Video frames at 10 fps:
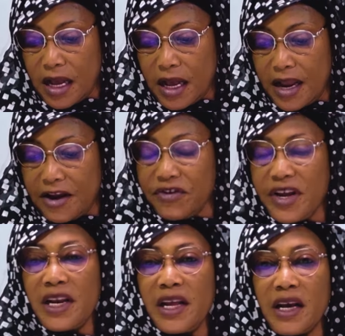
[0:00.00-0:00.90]
I
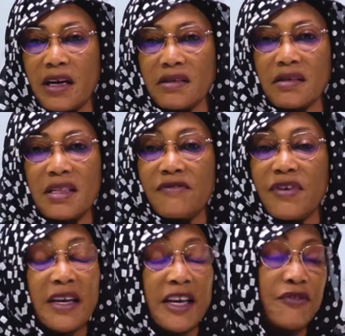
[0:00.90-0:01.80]
really
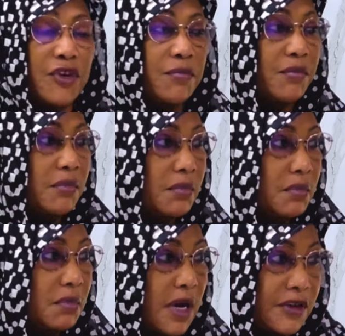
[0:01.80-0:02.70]
never gave him
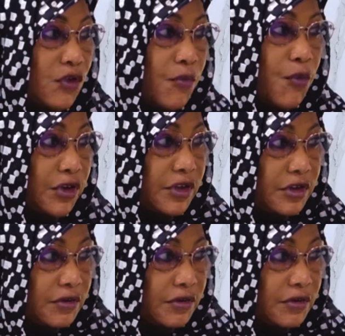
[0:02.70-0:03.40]
my support.